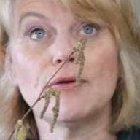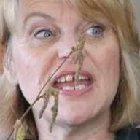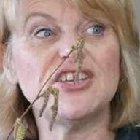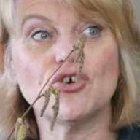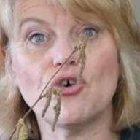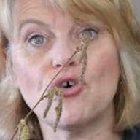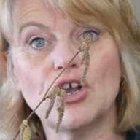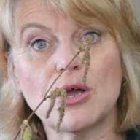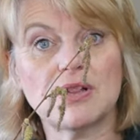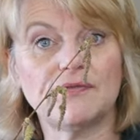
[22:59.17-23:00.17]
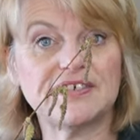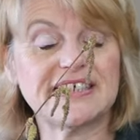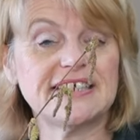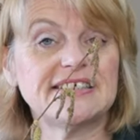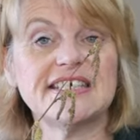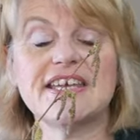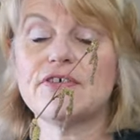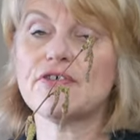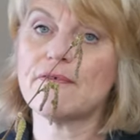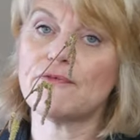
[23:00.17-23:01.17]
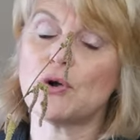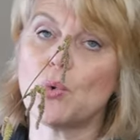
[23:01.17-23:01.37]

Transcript: in your local vicinity, if you're out for a